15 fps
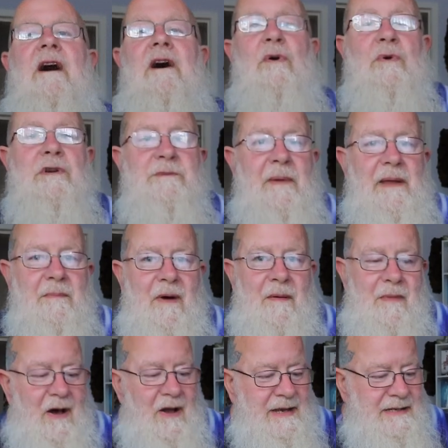I always speak my
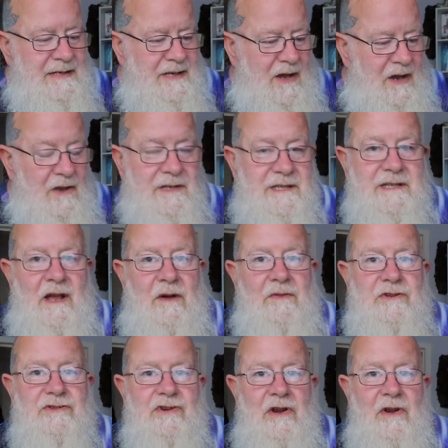mind. I like to tell
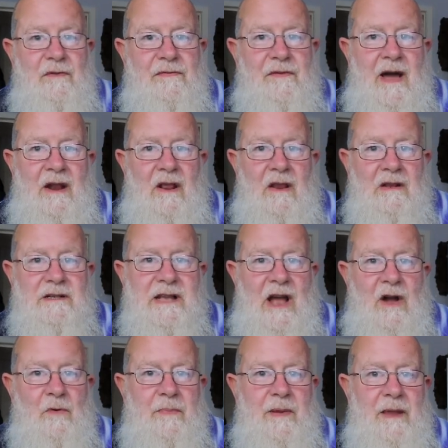the truth and I like to
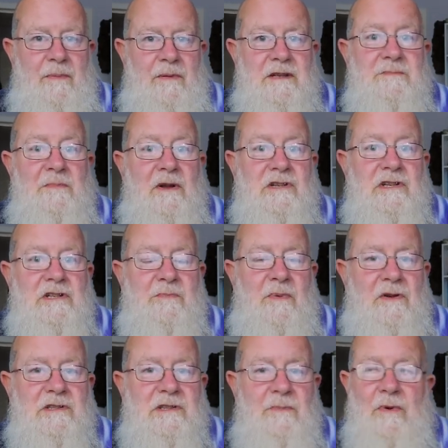help people as much as
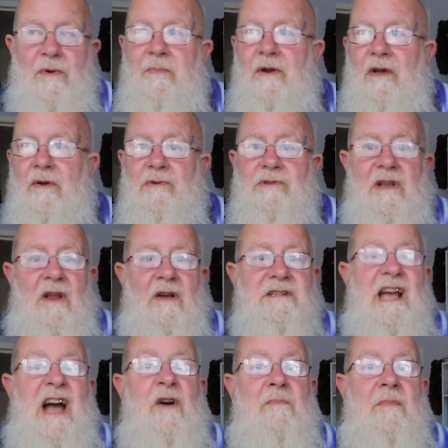possible, but I also like
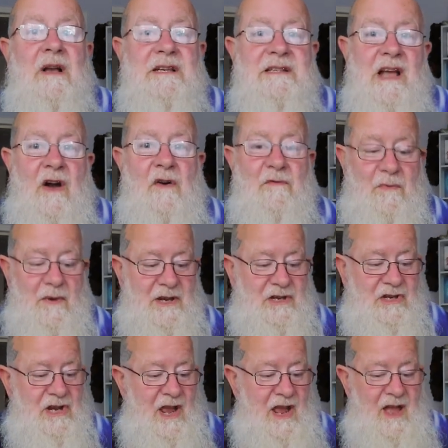to help myself,
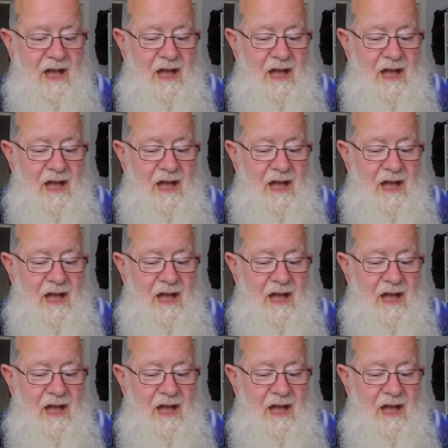which